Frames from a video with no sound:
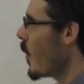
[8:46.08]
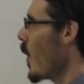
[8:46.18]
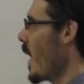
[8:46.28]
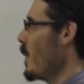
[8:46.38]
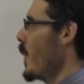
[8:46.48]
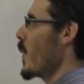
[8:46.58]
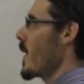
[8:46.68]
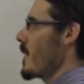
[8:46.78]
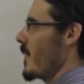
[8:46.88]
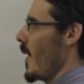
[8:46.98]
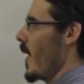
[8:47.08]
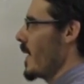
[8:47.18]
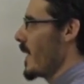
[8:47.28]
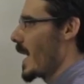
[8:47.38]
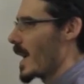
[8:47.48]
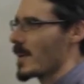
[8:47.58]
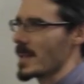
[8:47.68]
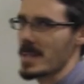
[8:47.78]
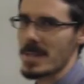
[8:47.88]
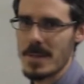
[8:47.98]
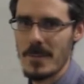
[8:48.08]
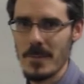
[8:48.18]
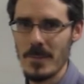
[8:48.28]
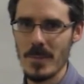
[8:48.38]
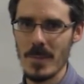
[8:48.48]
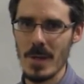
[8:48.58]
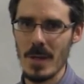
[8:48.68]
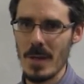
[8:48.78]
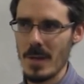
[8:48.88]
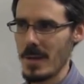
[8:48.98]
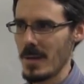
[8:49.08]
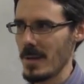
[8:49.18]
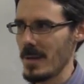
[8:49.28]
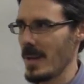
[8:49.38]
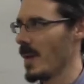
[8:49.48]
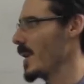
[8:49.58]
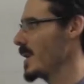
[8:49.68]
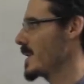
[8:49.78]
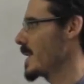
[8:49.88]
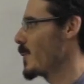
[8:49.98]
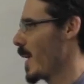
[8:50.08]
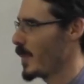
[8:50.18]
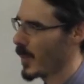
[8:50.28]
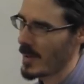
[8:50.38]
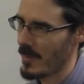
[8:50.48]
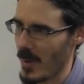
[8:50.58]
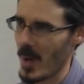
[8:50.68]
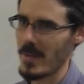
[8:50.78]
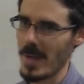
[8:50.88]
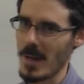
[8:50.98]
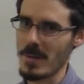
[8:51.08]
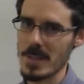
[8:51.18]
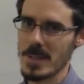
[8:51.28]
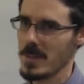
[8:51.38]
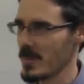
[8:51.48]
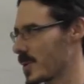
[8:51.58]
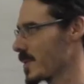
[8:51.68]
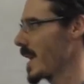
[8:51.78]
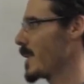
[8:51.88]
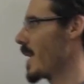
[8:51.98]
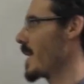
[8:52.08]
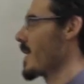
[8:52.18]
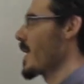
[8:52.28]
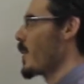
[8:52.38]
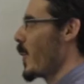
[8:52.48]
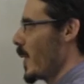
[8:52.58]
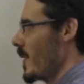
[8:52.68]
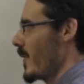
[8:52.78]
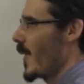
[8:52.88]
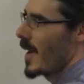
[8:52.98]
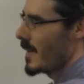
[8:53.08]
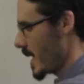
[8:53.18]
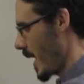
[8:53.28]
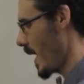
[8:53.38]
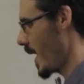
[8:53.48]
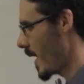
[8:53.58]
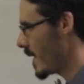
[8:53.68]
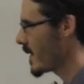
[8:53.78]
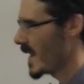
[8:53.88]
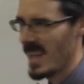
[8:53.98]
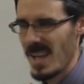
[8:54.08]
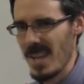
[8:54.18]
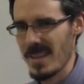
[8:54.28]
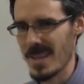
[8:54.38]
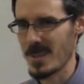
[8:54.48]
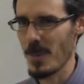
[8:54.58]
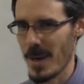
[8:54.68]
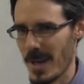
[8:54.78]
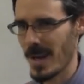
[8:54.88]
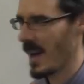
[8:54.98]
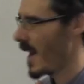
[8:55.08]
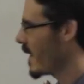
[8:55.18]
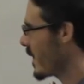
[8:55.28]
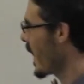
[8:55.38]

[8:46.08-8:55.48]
1.5 hours now, when you see 1.5 hours, you'll straight away think 0.5 is a half, that's one and a half